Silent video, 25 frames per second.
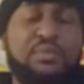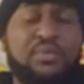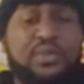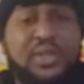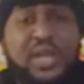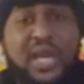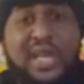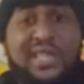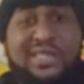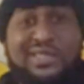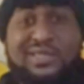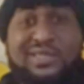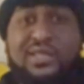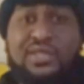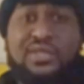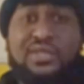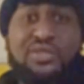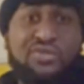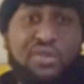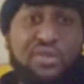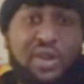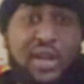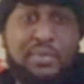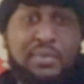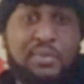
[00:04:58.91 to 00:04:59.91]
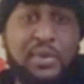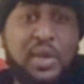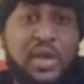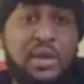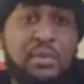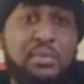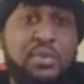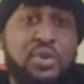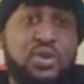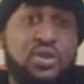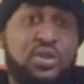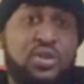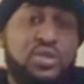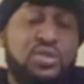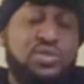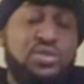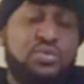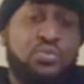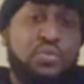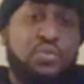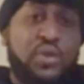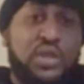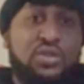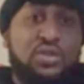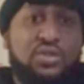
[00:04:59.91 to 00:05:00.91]
Guys, subscribe, because
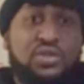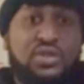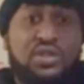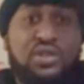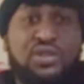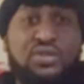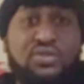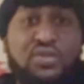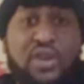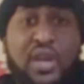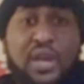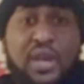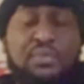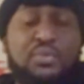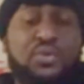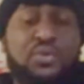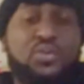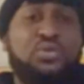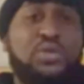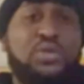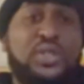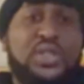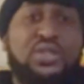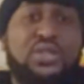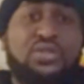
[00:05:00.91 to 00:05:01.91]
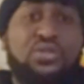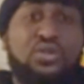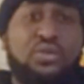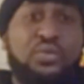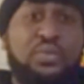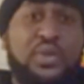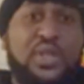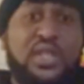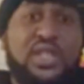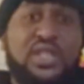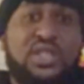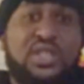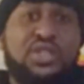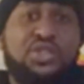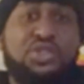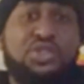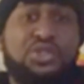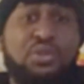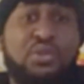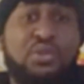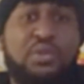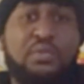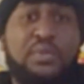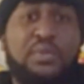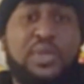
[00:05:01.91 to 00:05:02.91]
when you subscribe, all it's doing is it's
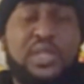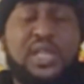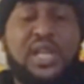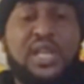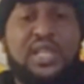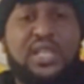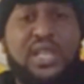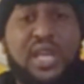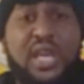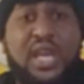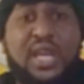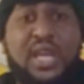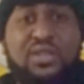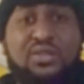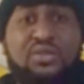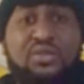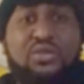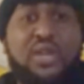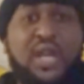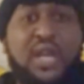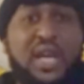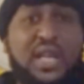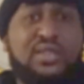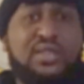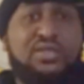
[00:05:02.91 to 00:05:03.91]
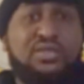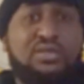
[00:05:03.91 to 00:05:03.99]
showing me that yeah, you guys